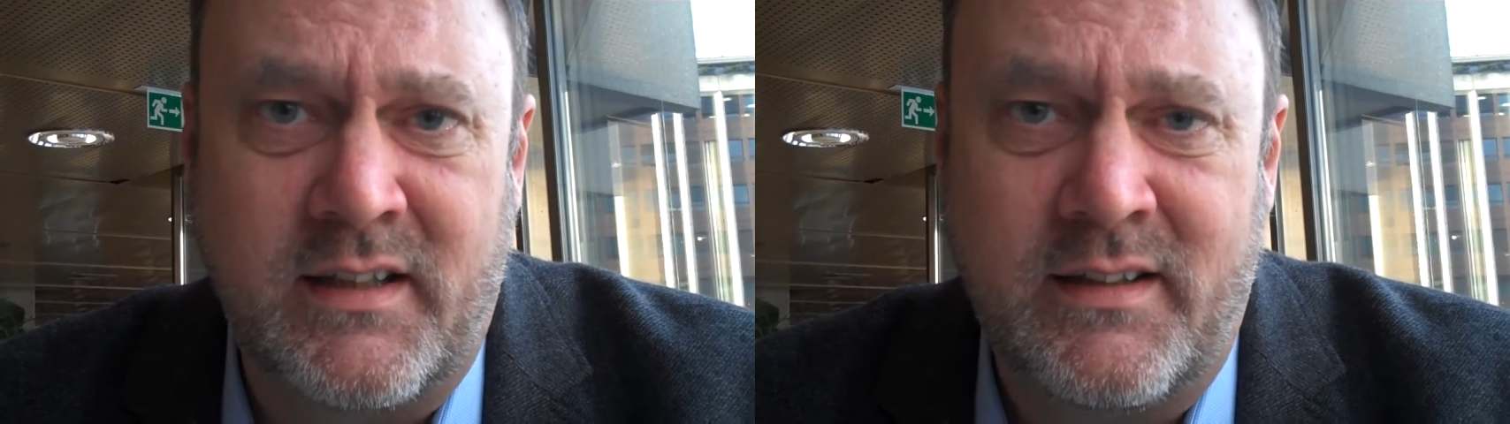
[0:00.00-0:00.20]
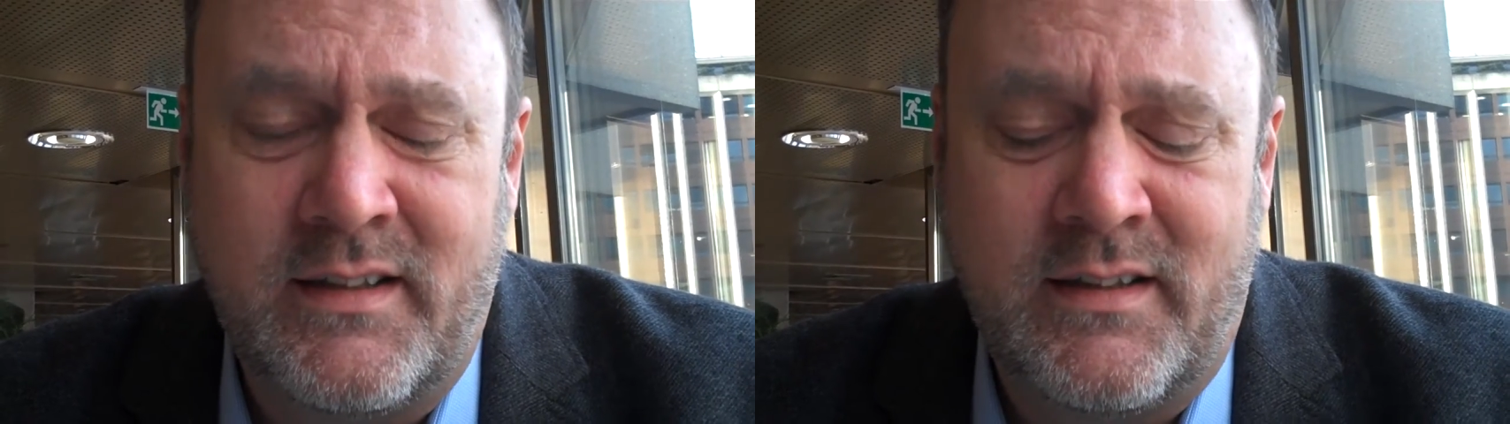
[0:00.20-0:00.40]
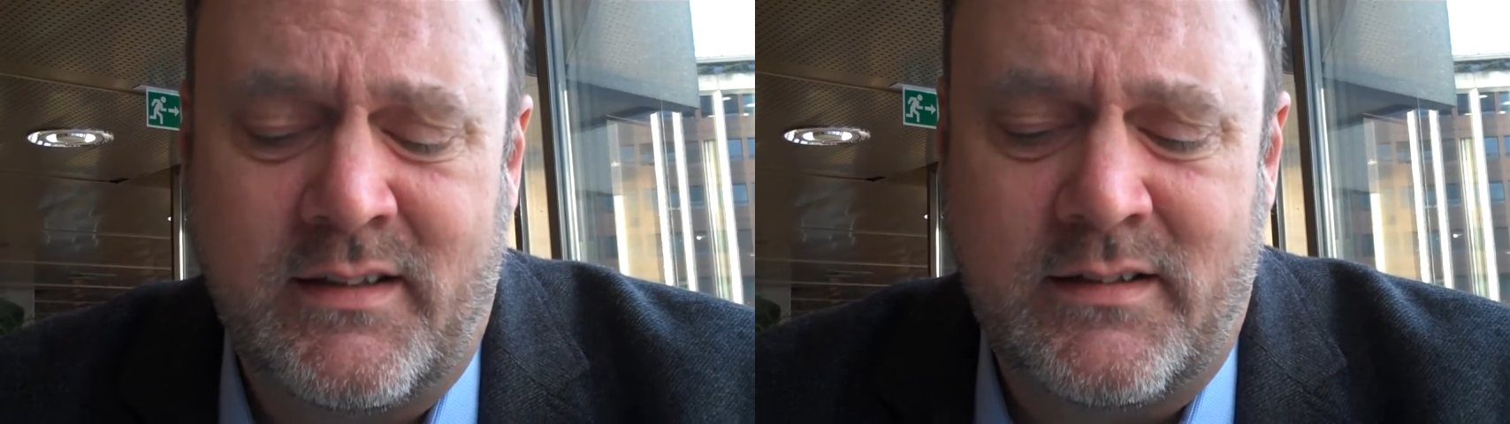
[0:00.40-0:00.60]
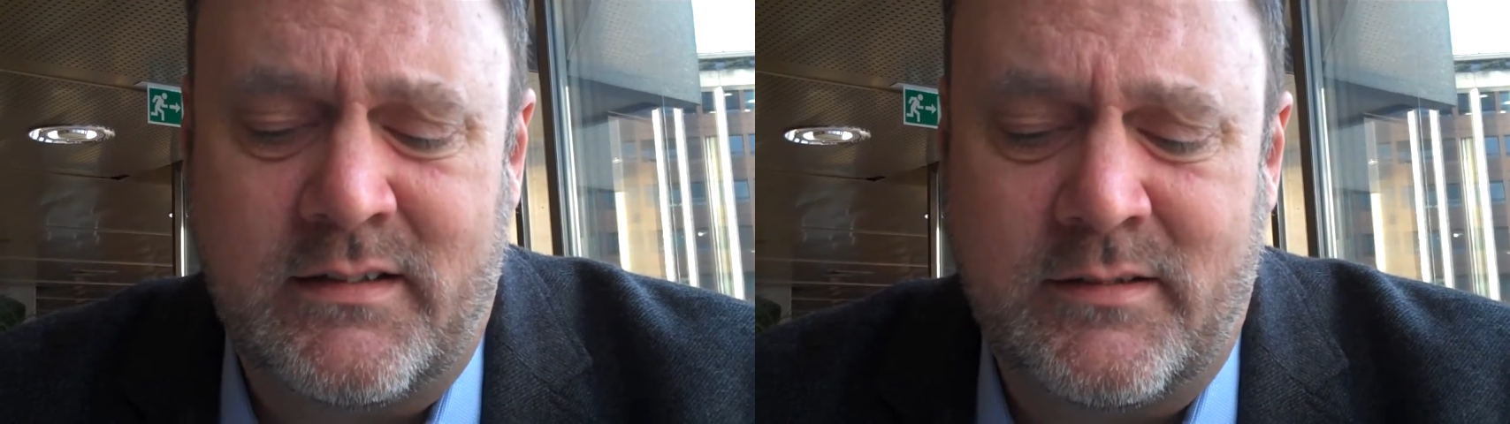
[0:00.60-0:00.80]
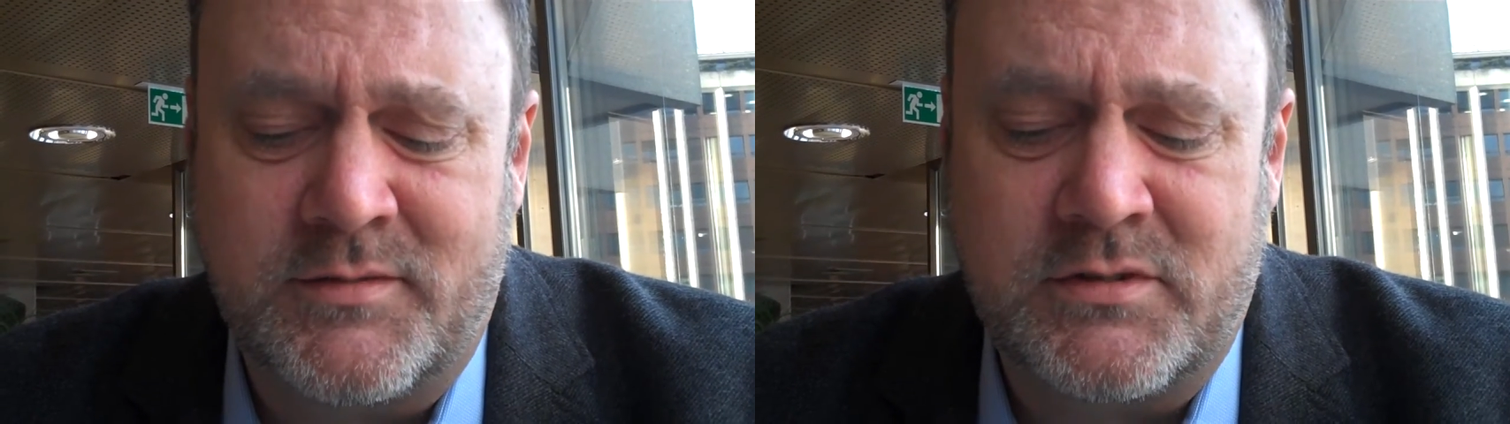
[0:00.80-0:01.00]
it.
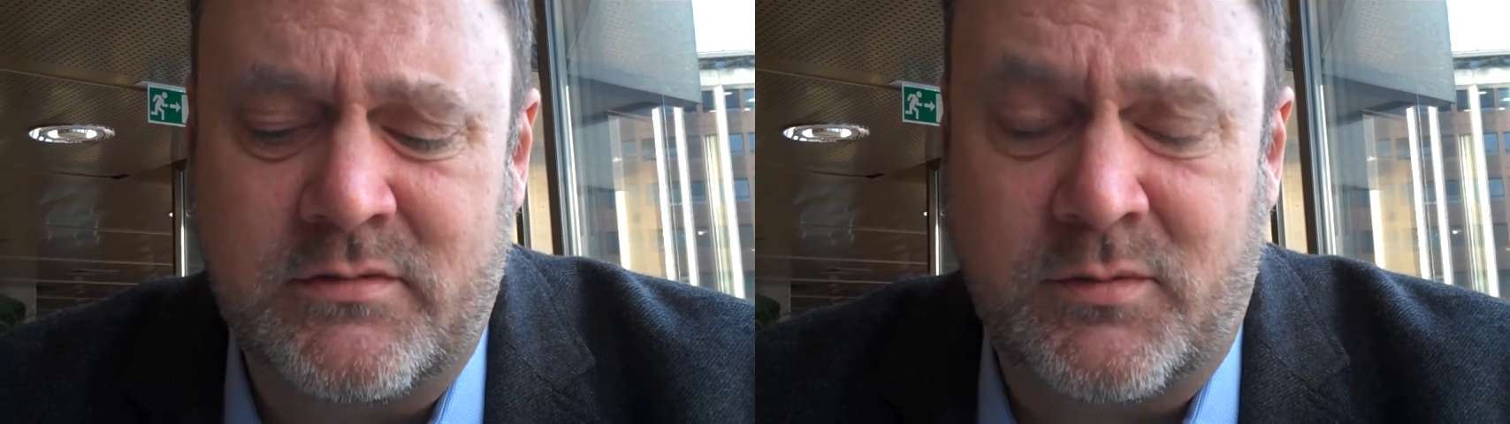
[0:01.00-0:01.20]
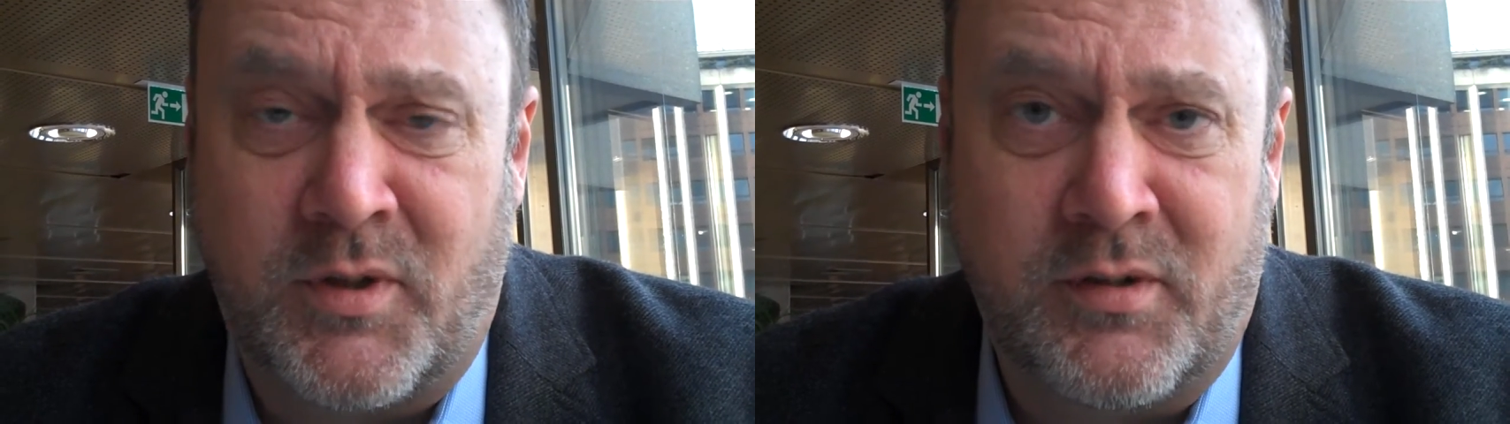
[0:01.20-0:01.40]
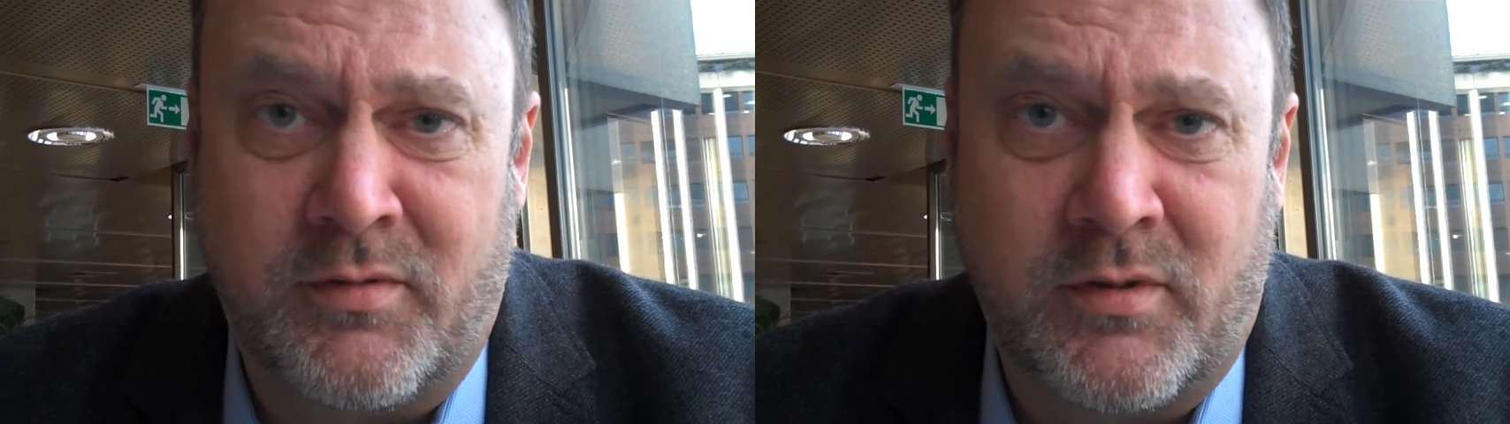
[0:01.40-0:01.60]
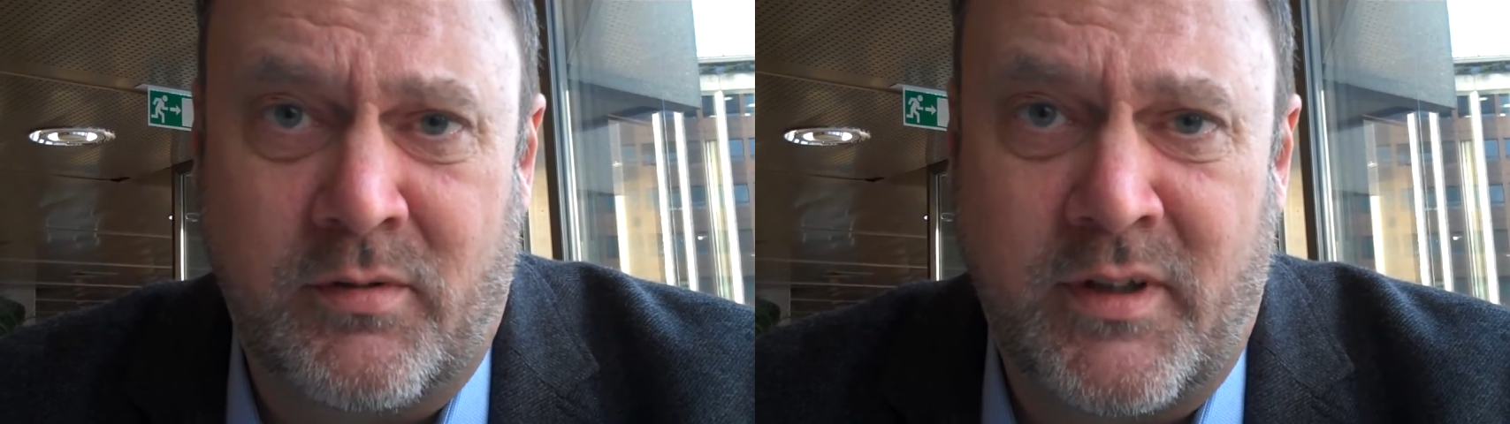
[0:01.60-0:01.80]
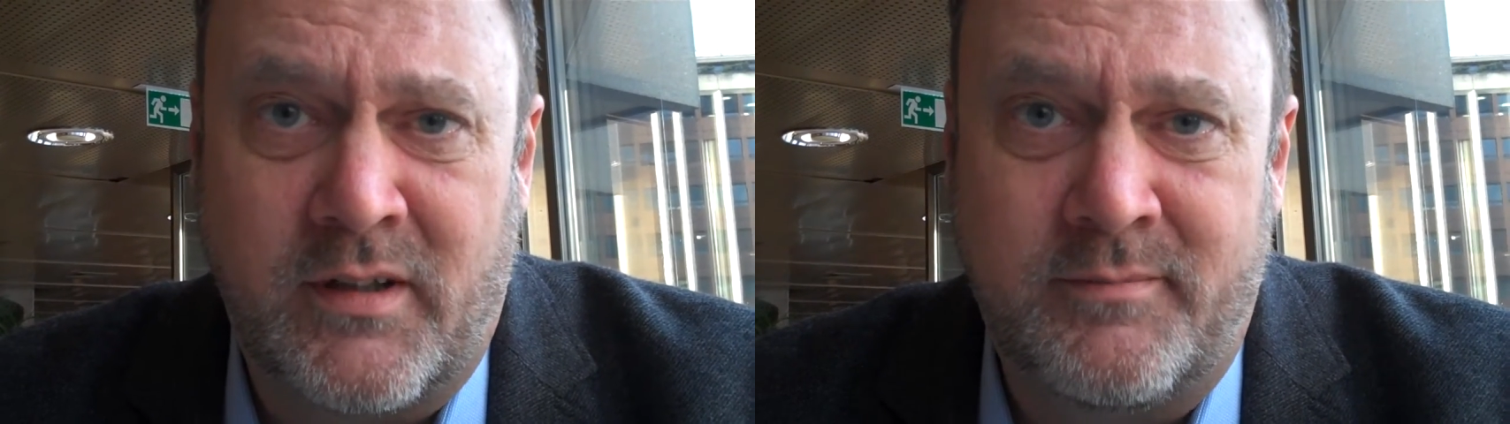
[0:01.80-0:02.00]
It's a wonderful
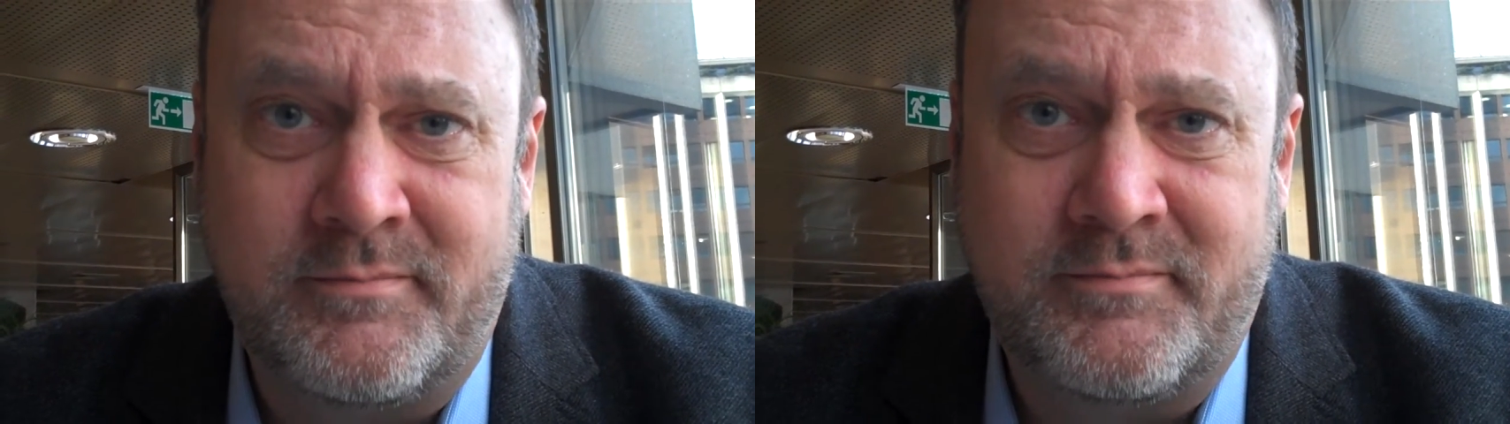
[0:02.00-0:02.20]
career.